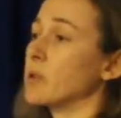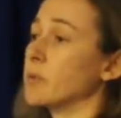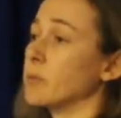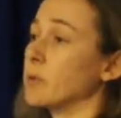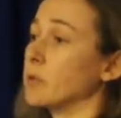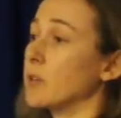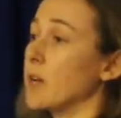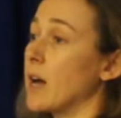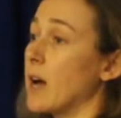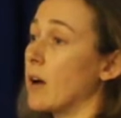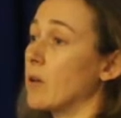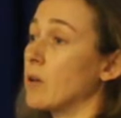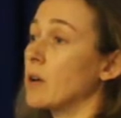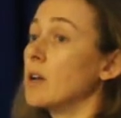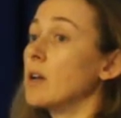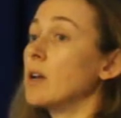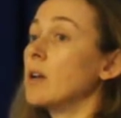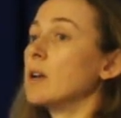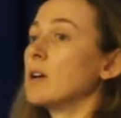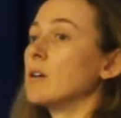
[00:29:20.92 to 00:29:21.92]
people
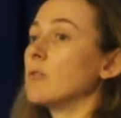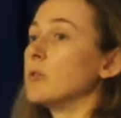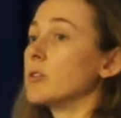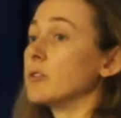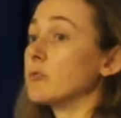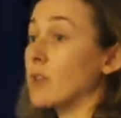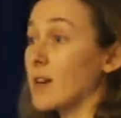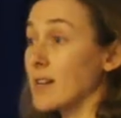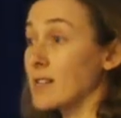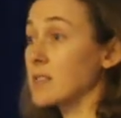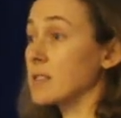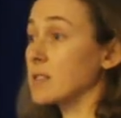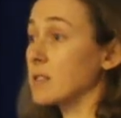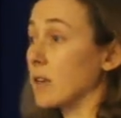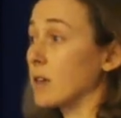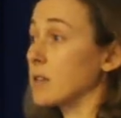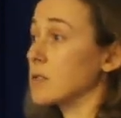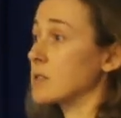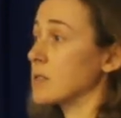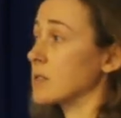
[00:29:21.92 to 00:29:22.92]
now with
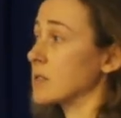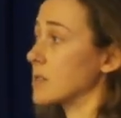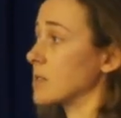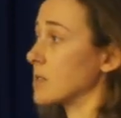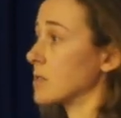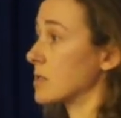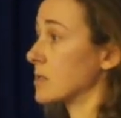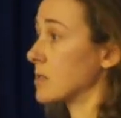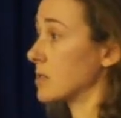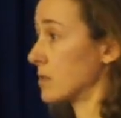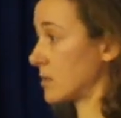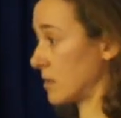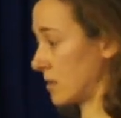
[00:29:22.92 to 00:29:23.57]
racing licences.